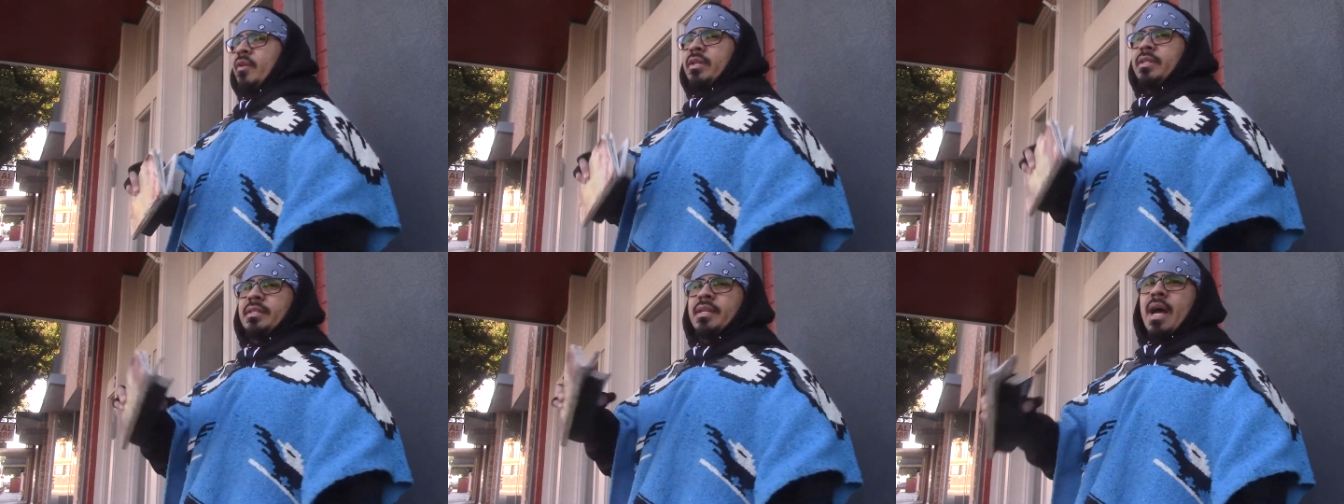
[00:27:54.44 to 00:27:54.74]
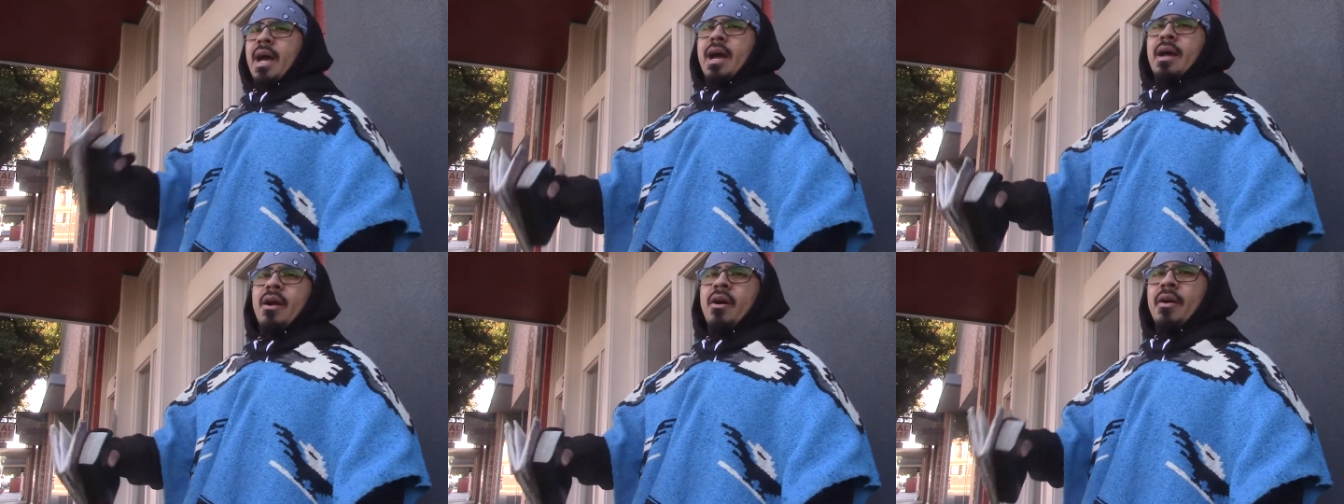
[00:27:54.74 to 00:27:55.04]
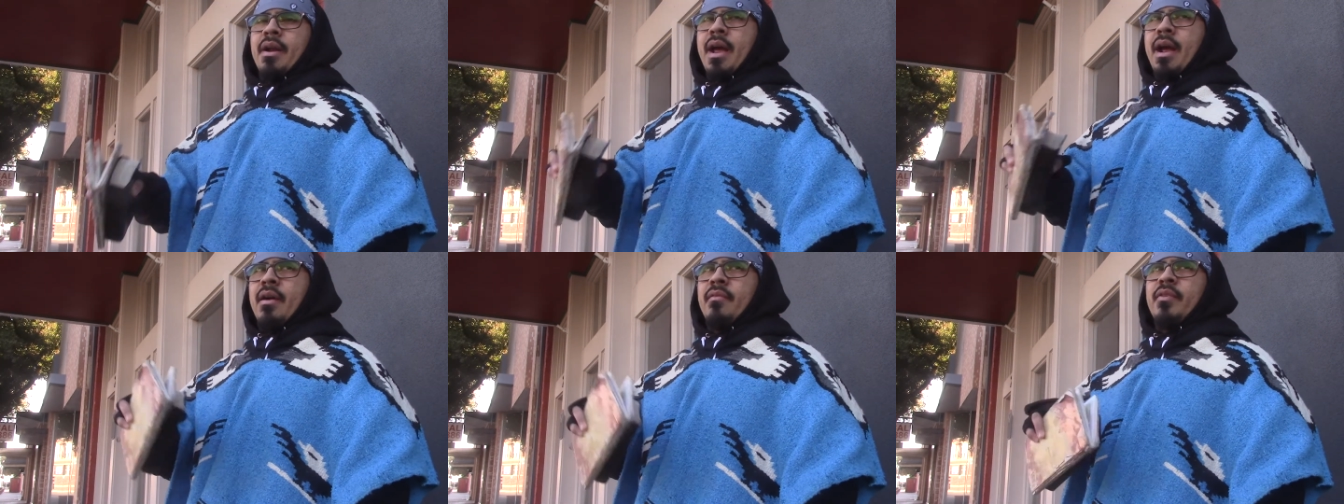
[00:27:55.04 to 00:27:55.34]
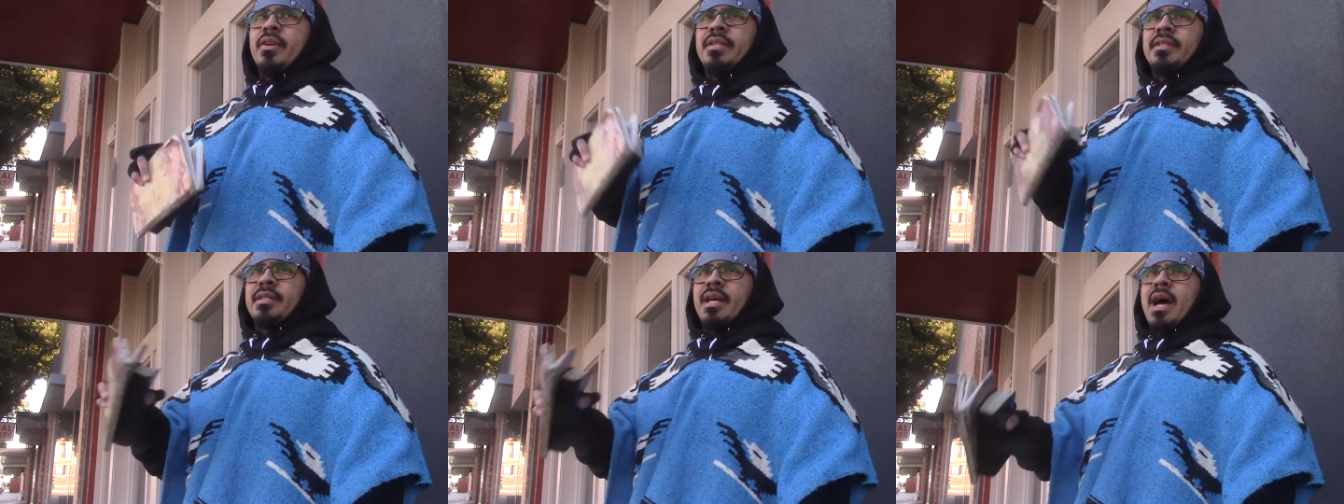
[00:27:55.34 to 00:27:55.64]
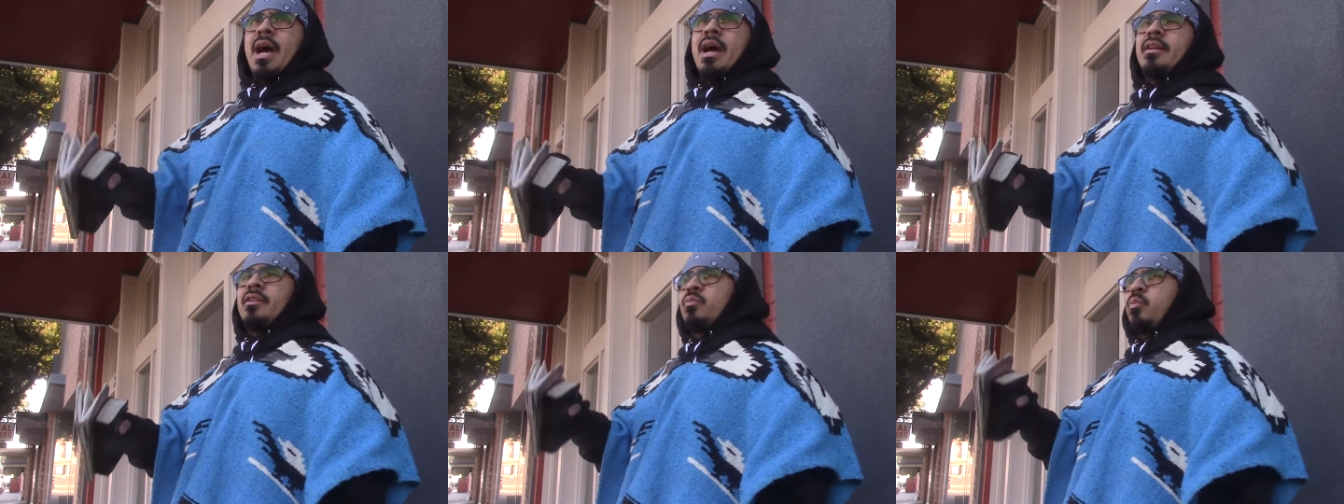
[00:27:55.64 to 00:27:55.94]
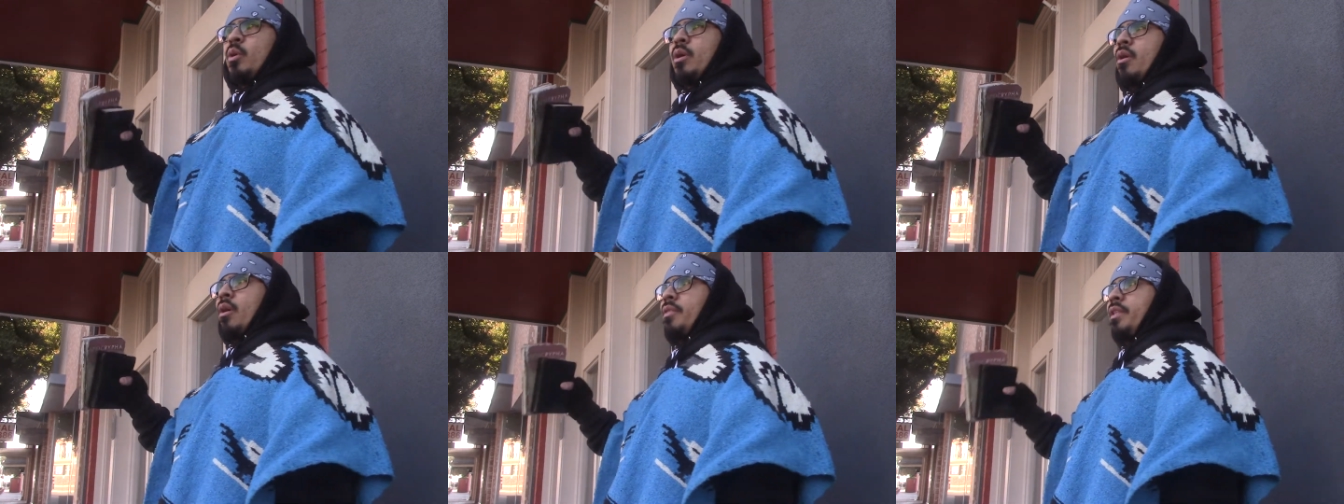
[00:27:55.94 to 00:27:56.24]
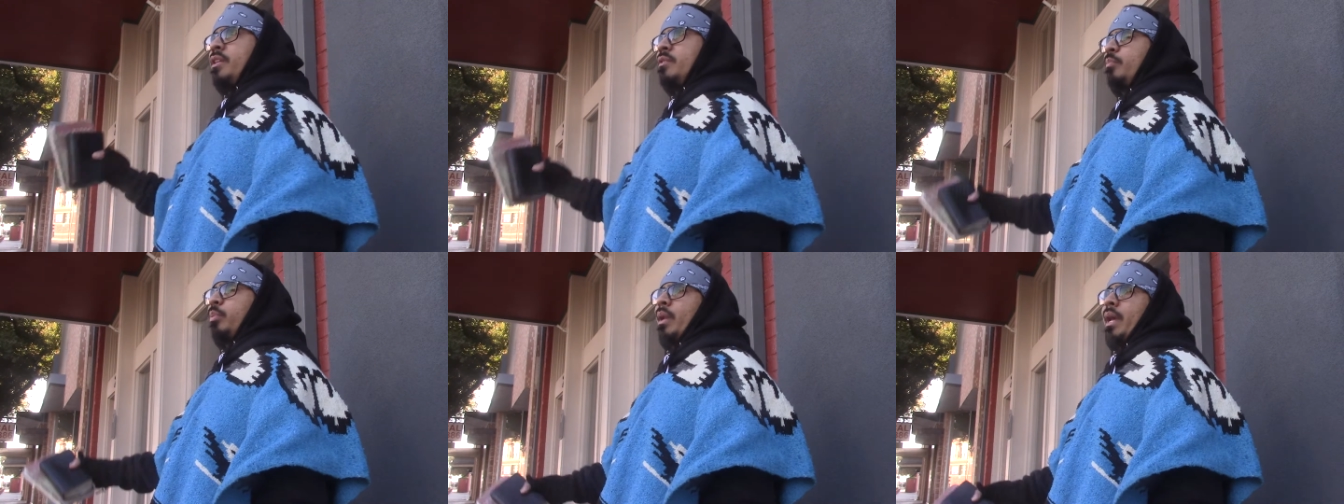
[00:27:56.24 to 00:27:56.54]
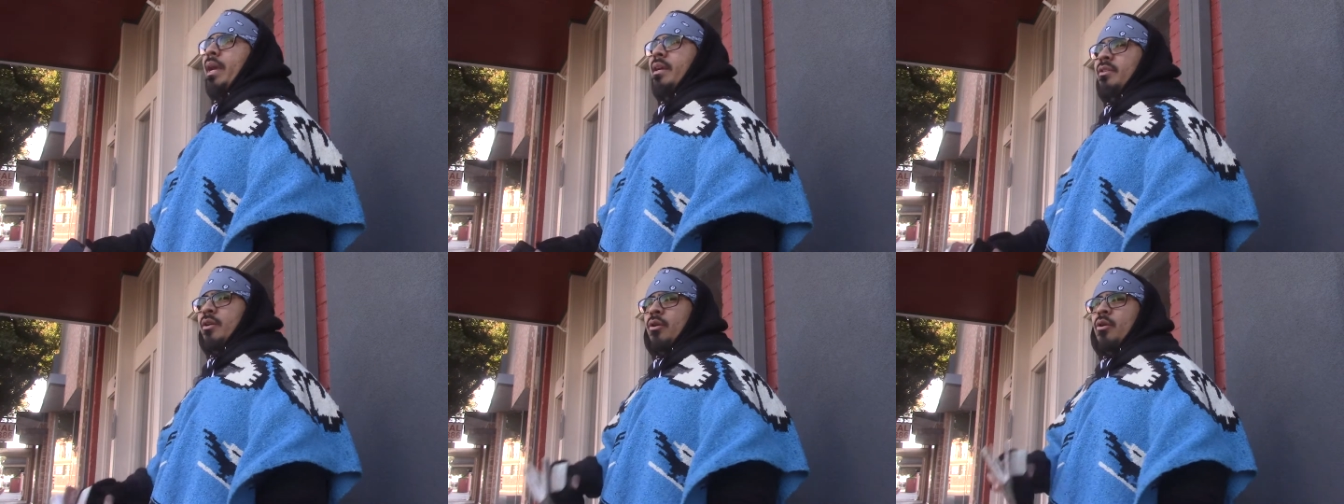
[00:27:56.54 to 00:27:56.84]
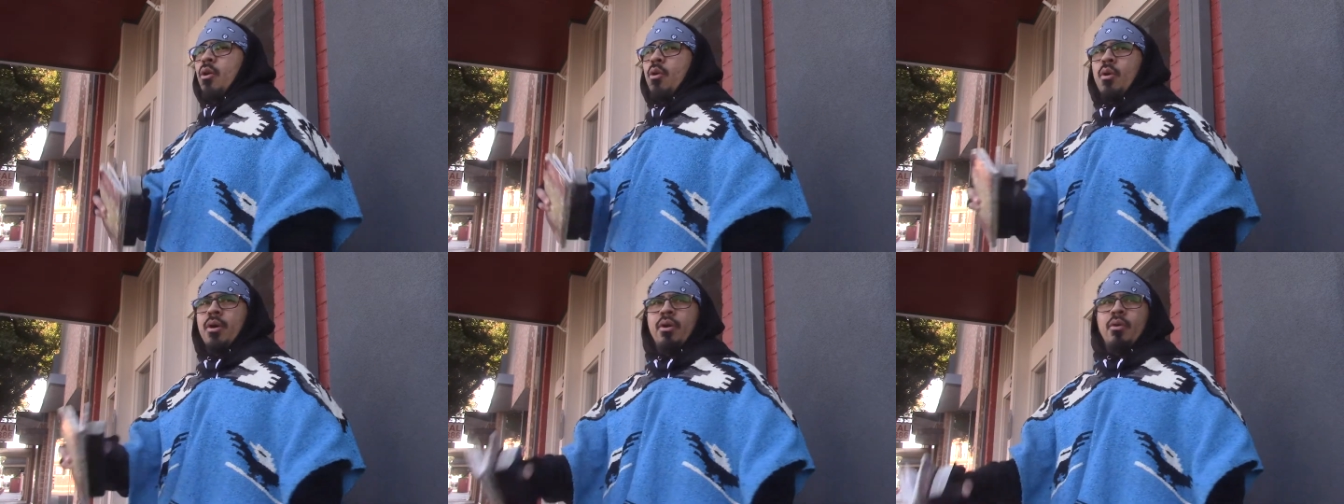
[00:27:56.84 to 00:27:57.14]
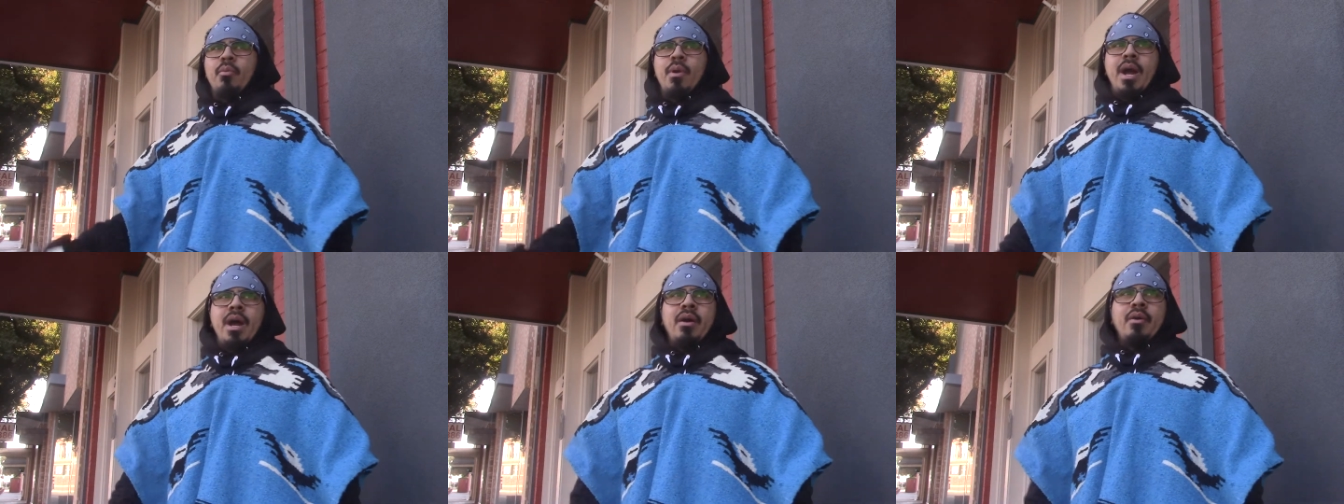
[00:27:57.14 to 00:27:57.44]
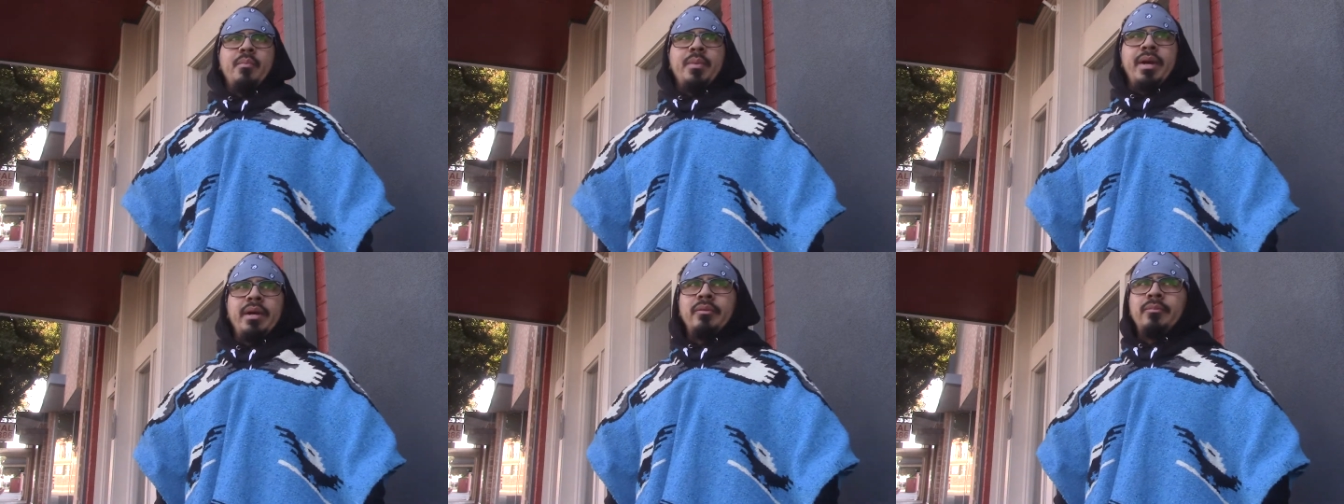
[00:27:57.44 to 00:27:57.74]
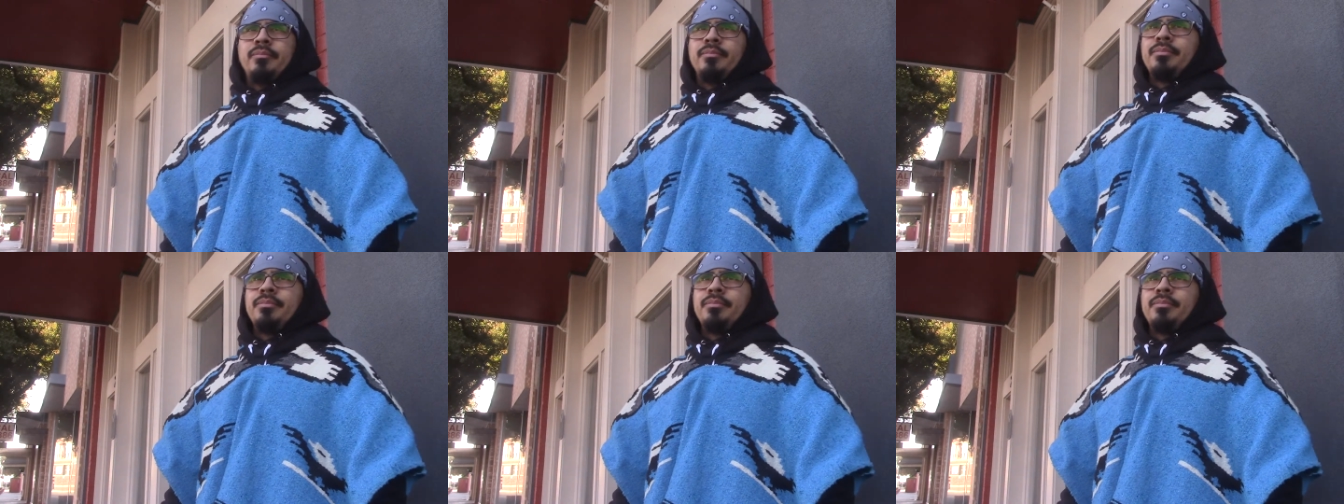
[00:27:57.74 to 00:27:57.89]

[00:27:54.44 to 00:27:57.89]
side, on every side is where these plagues are going around, man.